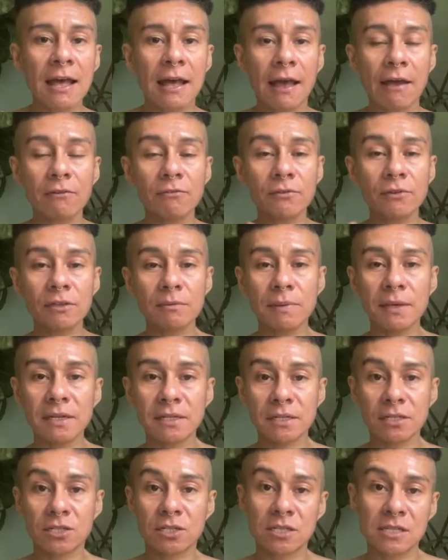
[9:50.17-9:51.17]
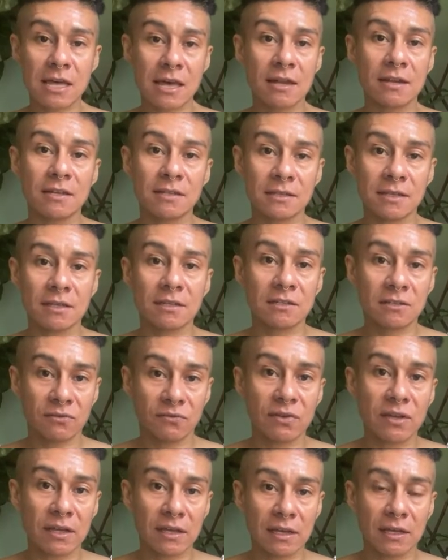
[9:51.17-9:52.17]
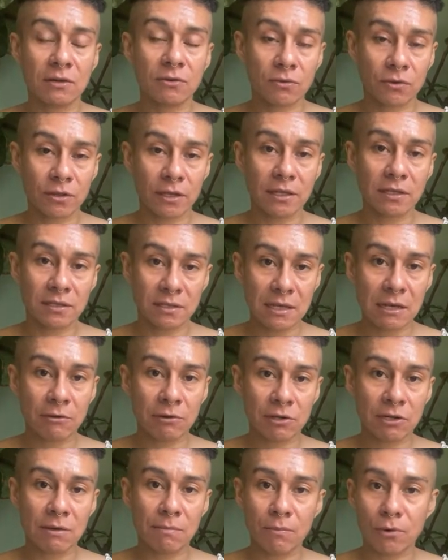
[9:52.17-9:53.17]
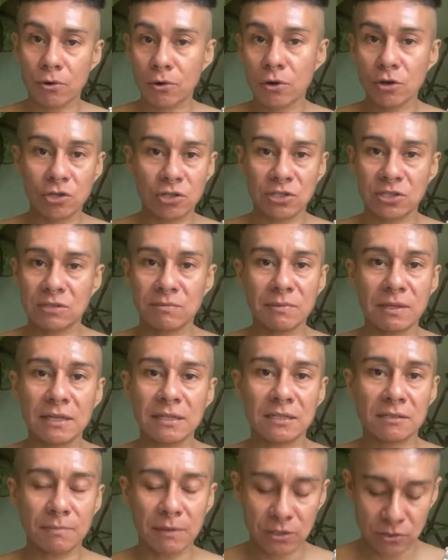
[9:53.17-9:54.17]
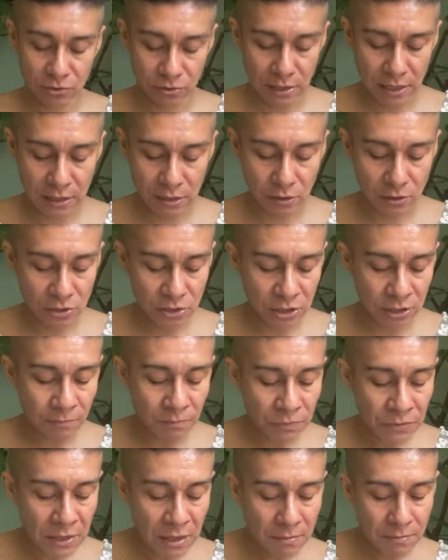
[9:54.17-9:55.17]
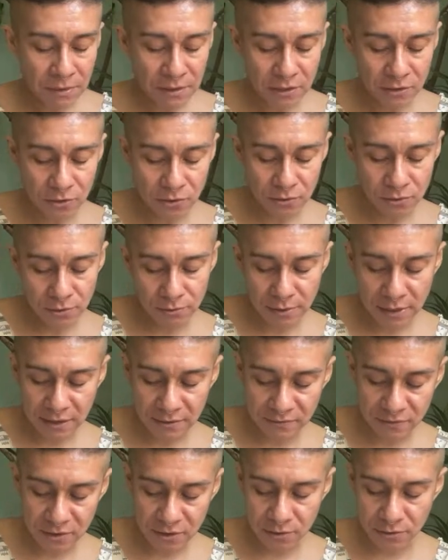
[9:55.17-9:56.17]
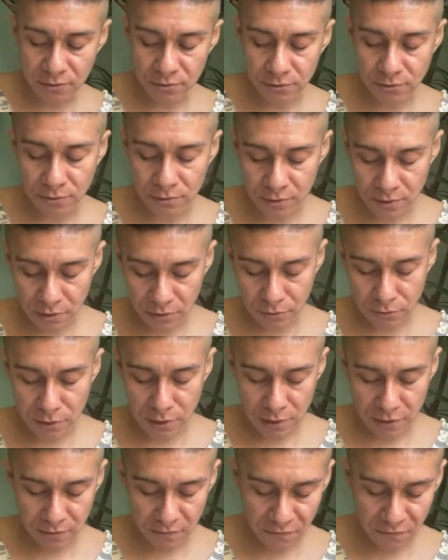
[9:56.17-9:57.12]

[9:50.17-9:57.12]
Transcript: I would really pay attention to that as like a divine or like sacred number, or just some like special energy, because you do have 2, 3,